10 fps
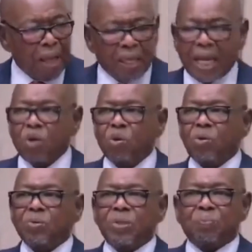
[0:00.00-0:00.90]
Now,
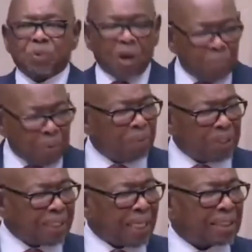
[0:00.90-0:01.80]
the problem
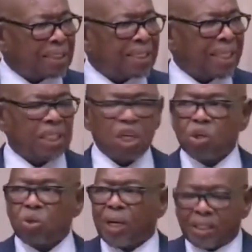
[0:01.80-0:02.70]
is that
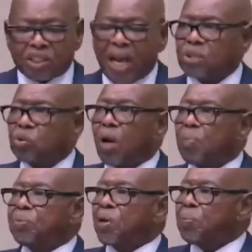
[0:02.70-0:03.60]
we are trying to
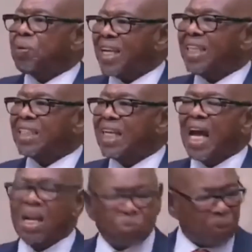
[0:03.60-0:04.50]
appropriate
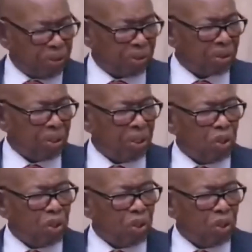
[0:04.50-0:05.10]
language,